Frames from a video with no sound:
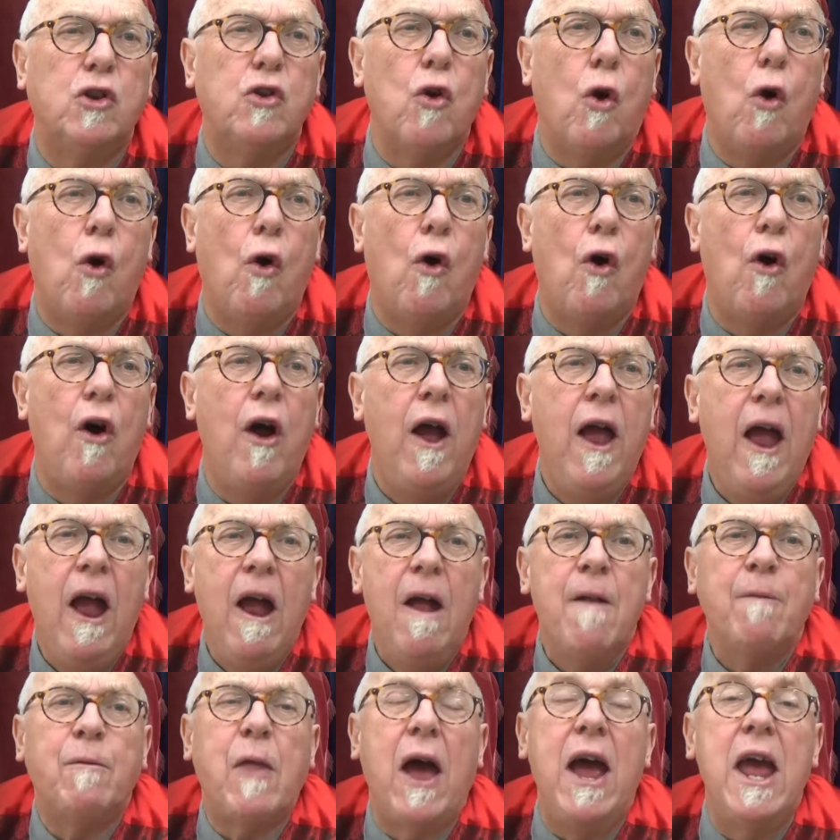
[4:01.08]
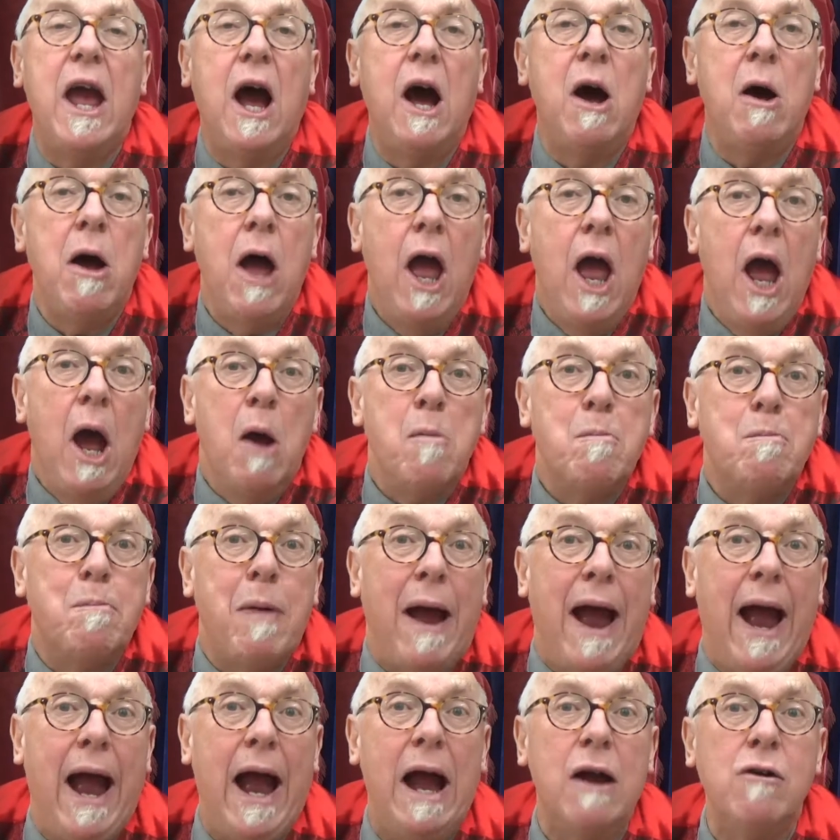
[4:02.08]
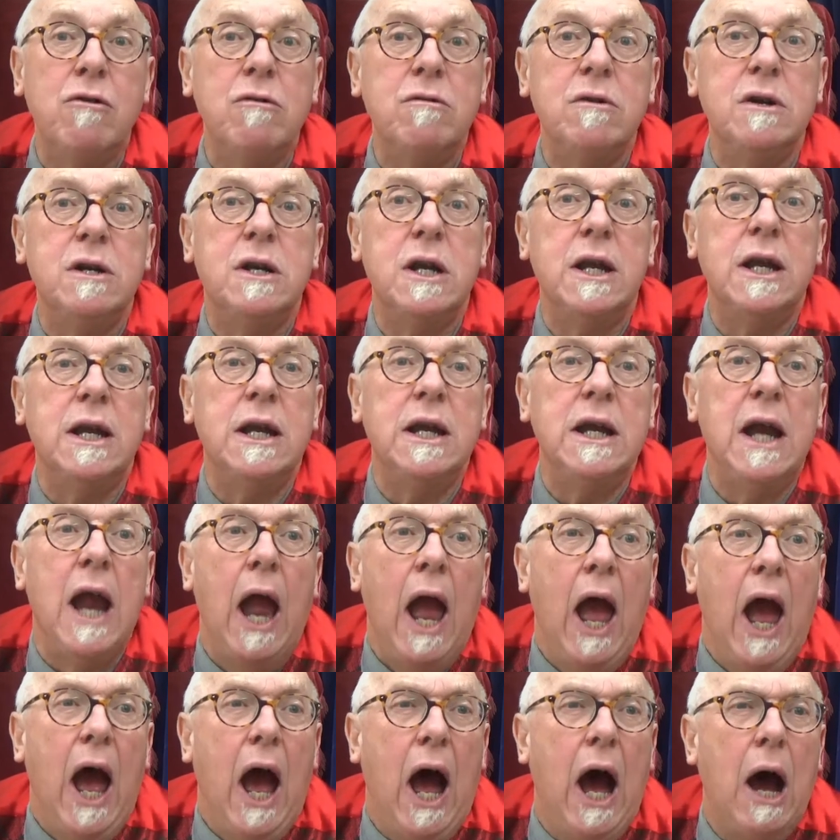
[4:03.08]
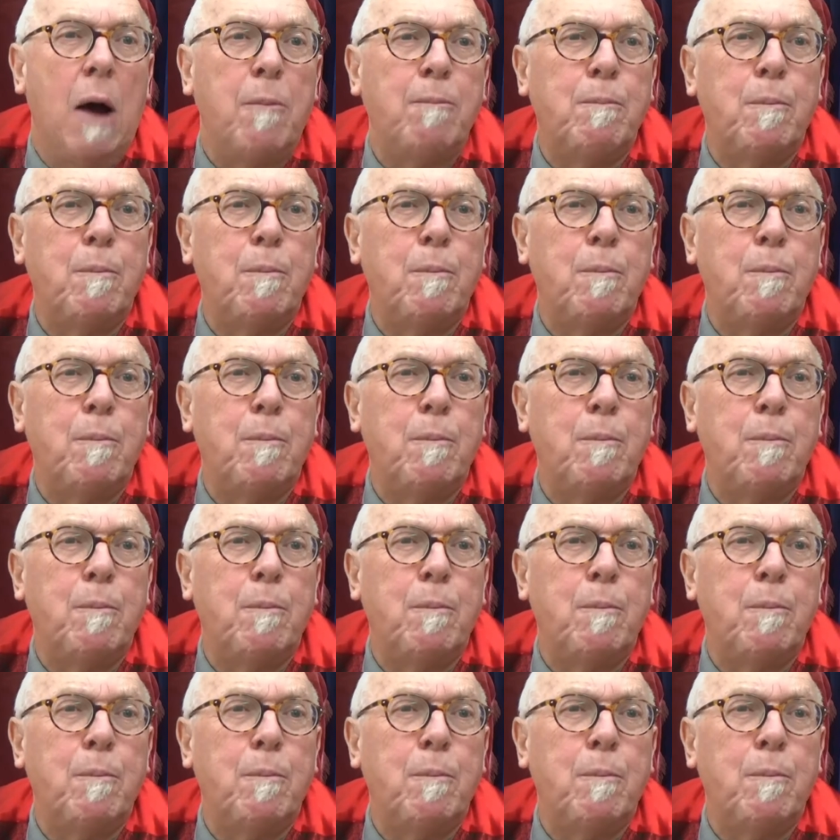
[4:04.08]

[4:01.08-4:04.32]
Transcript: door. They are pounding up